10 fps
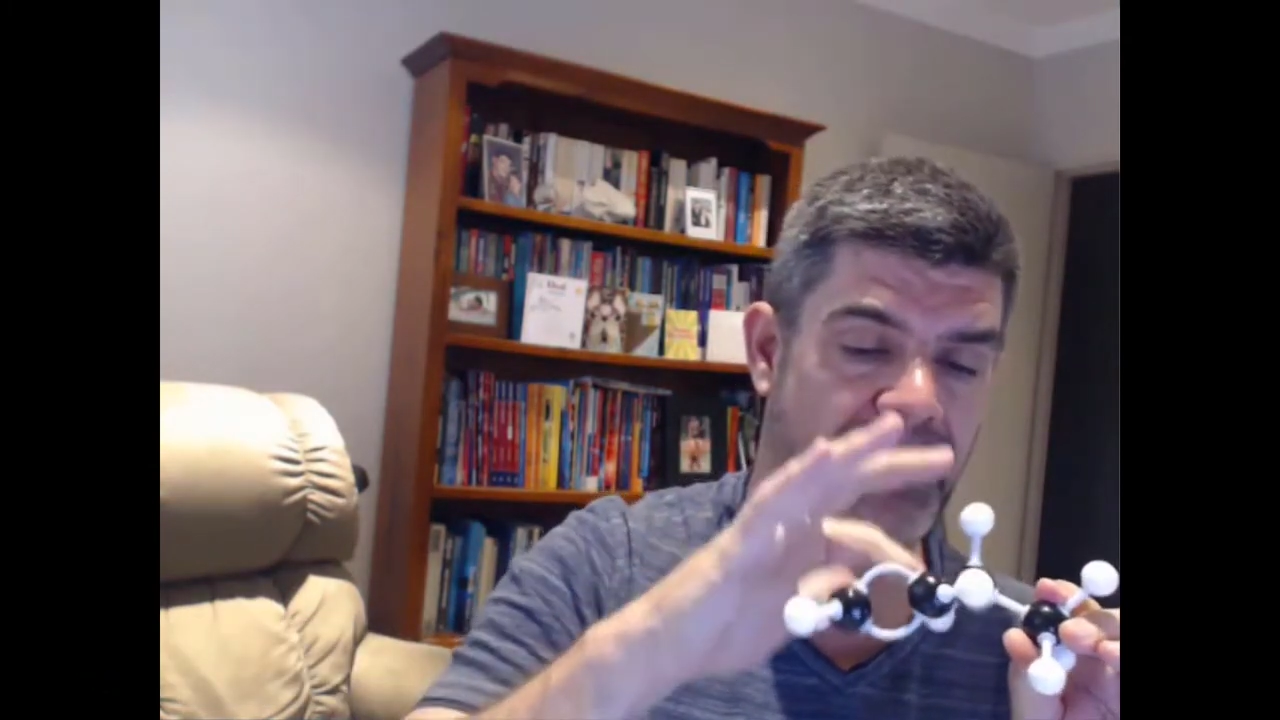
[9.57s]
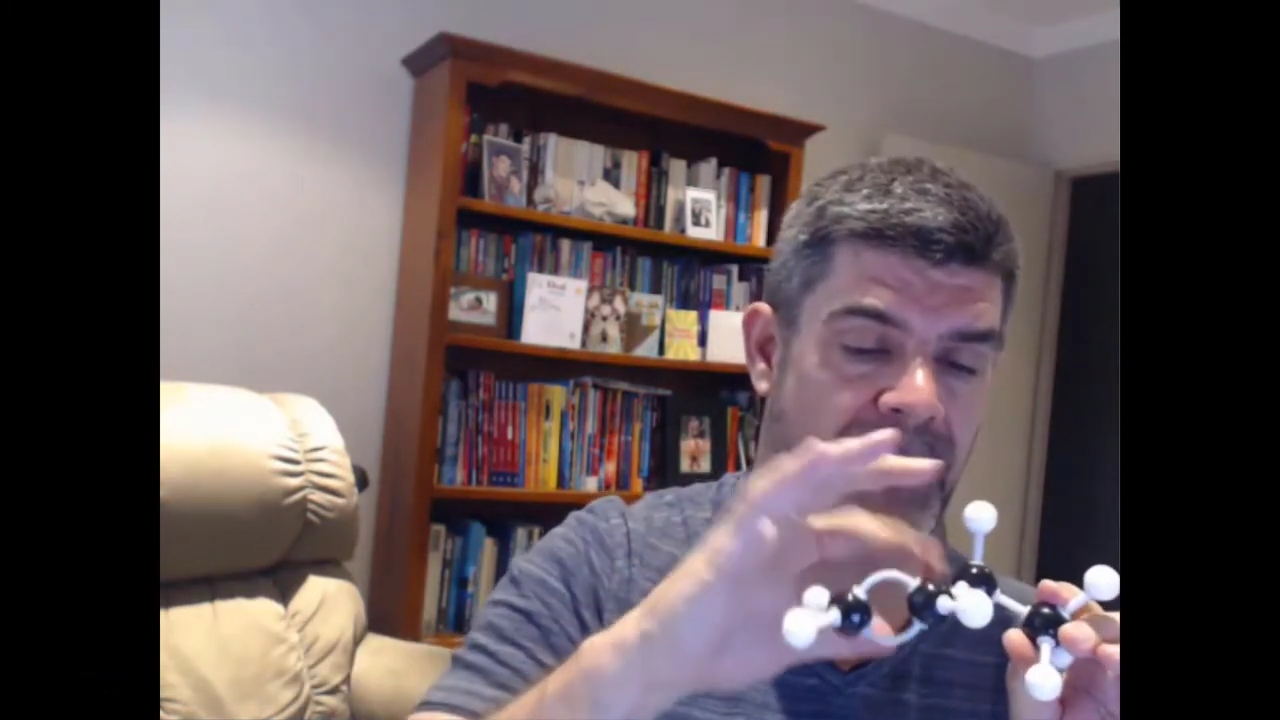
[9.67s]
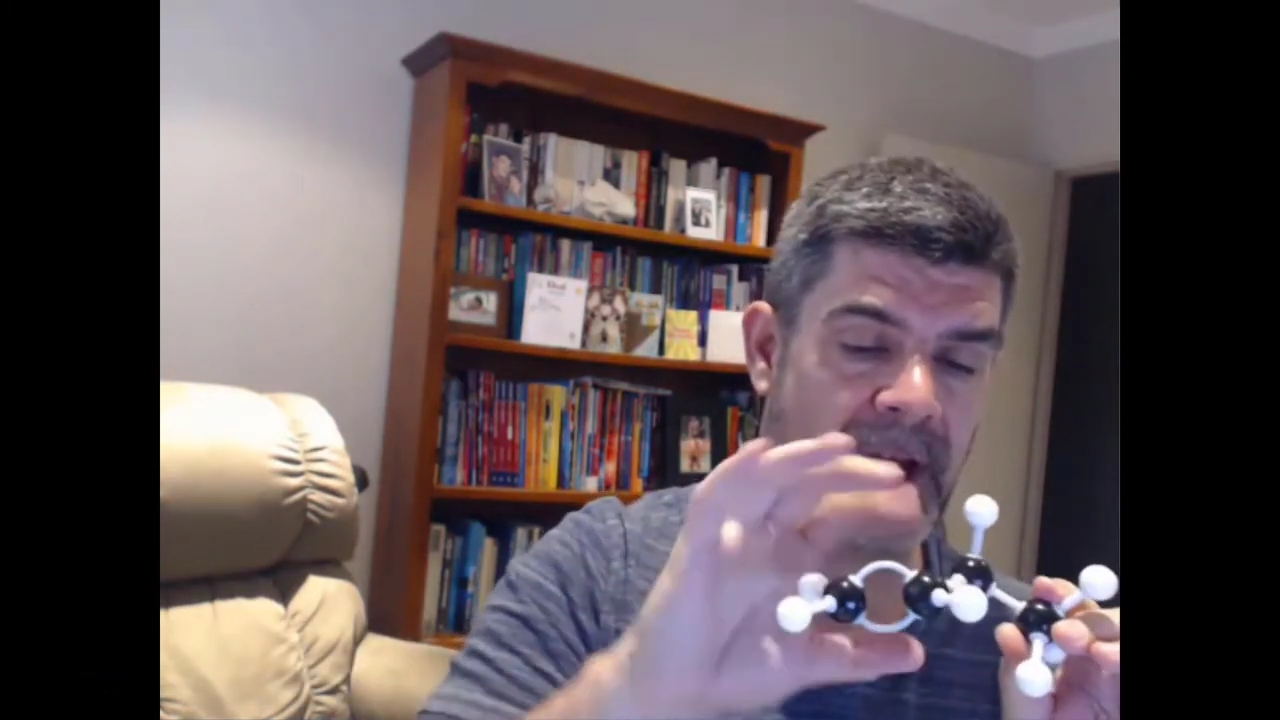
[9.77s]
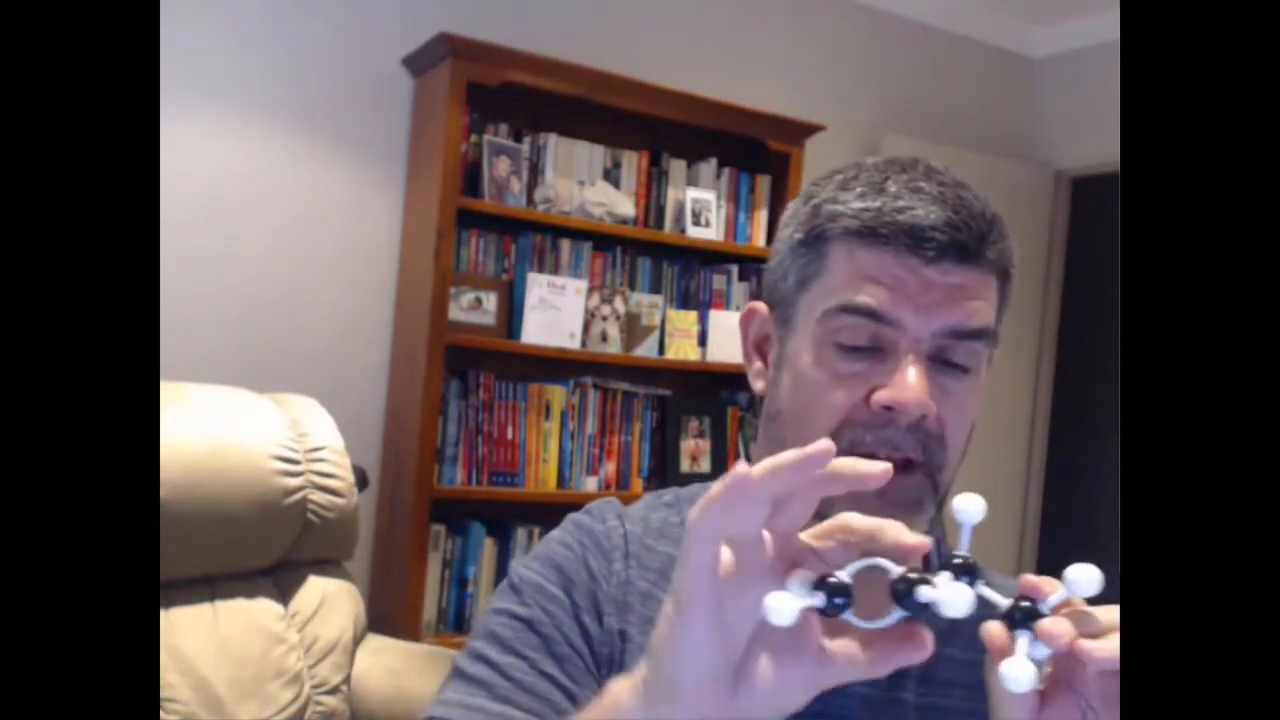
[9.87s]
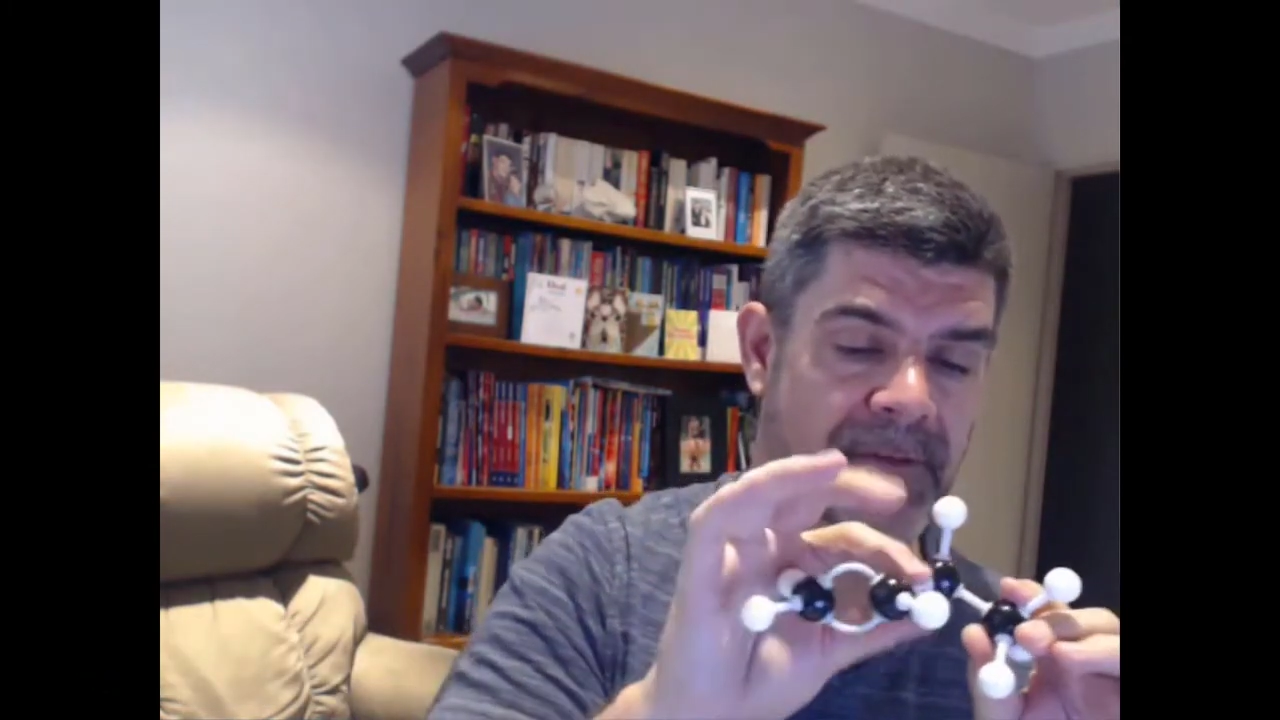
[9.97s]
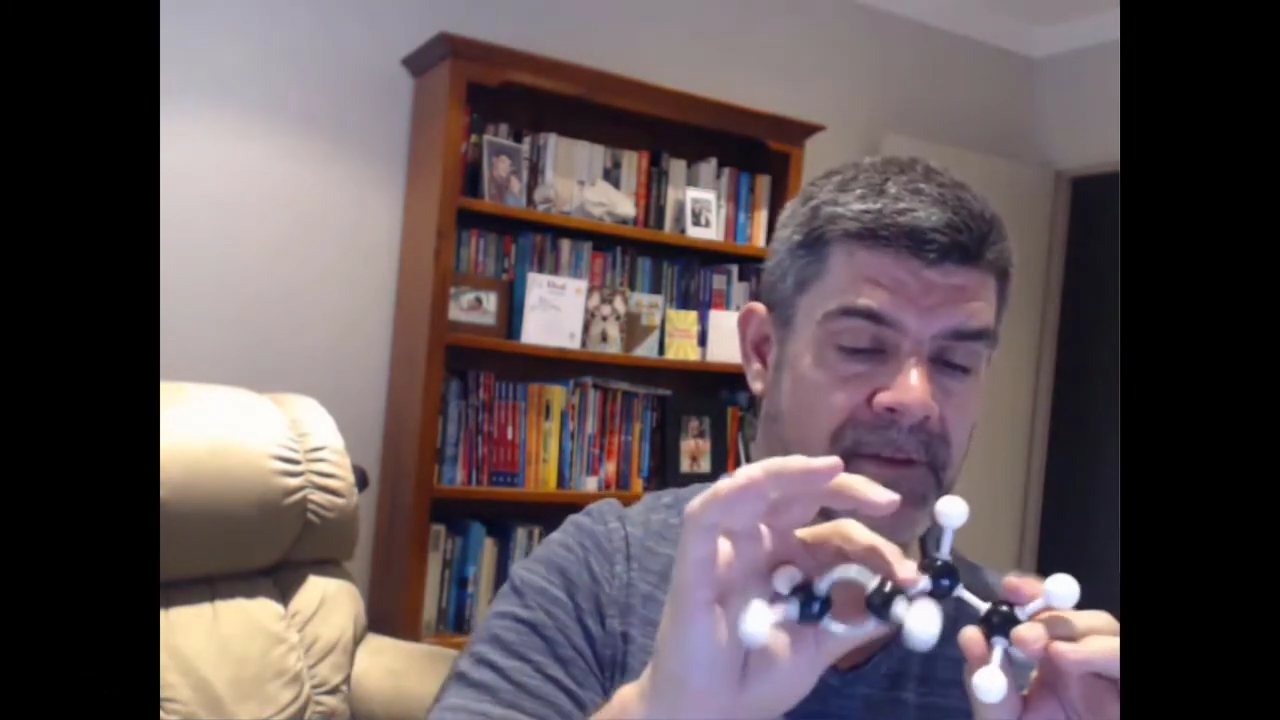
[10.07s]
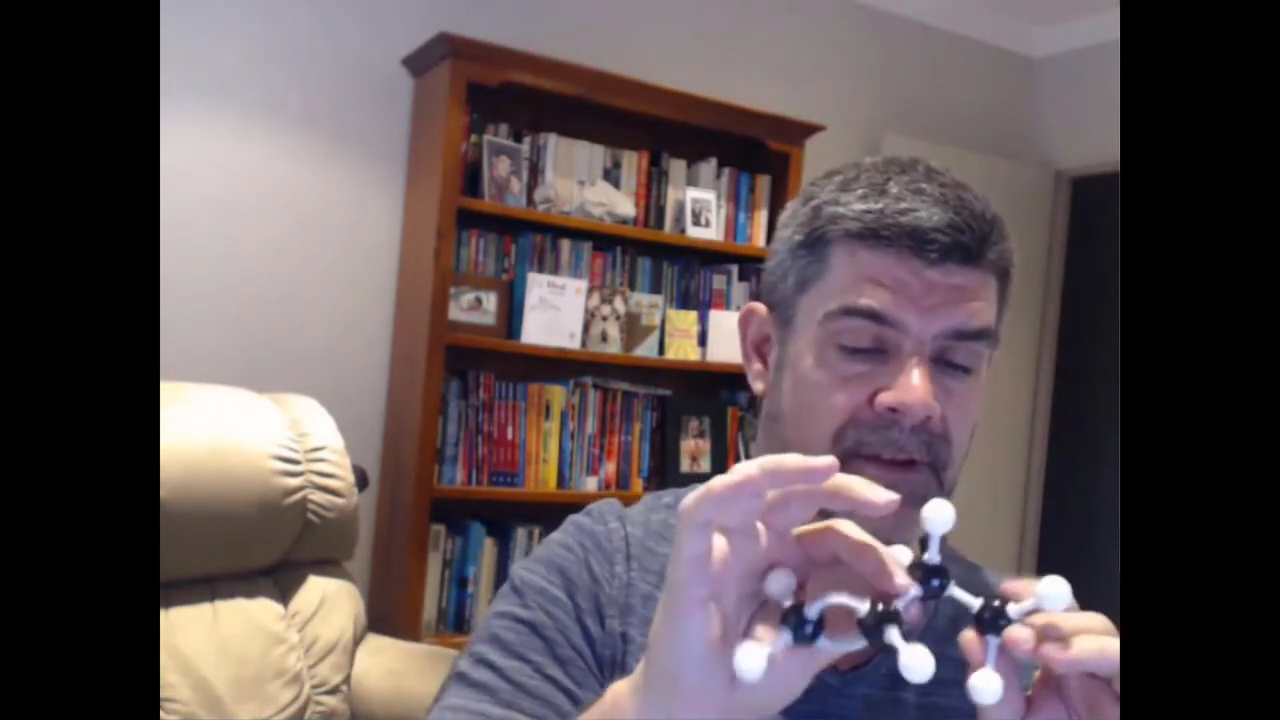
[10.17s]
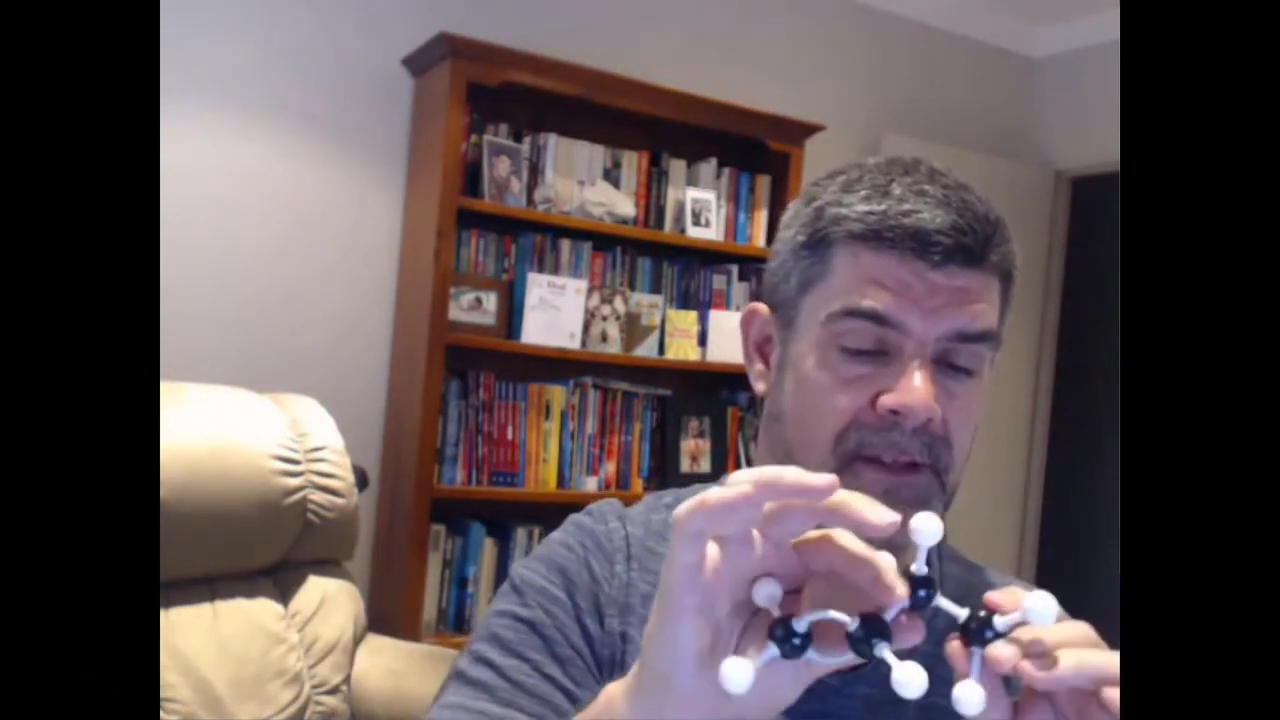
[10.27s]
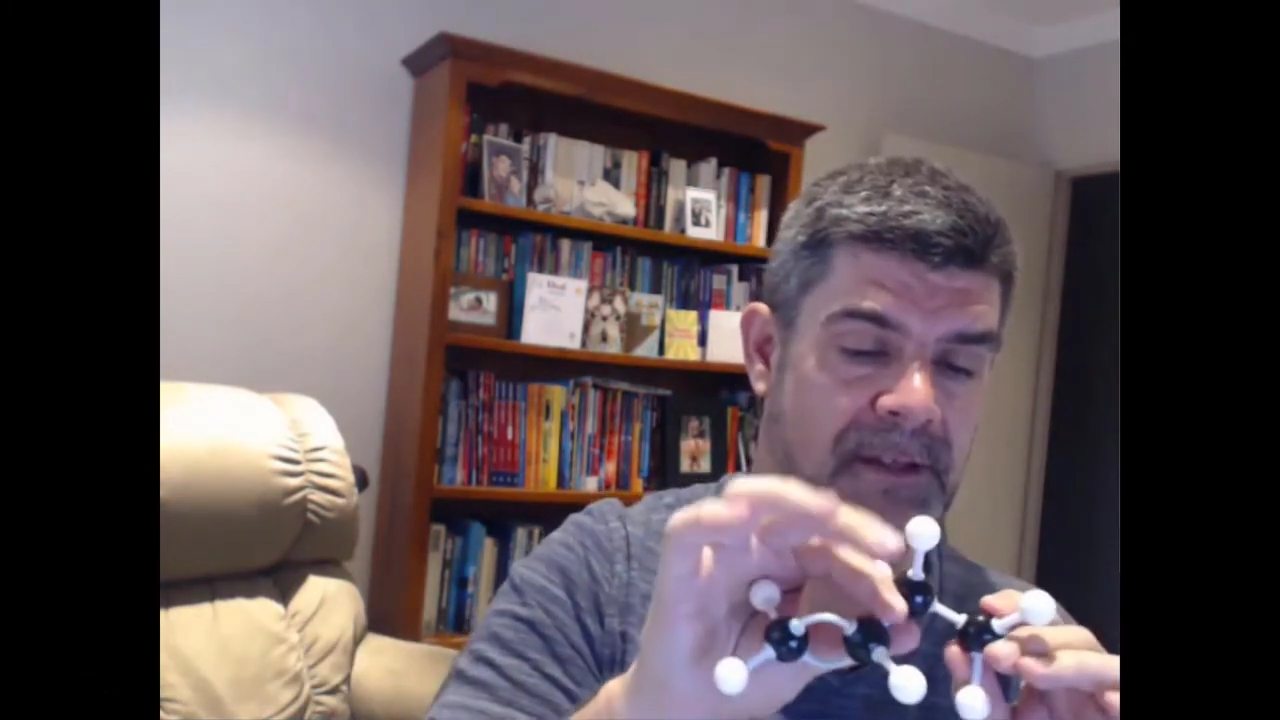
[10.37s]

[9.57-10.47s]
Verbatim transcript: five,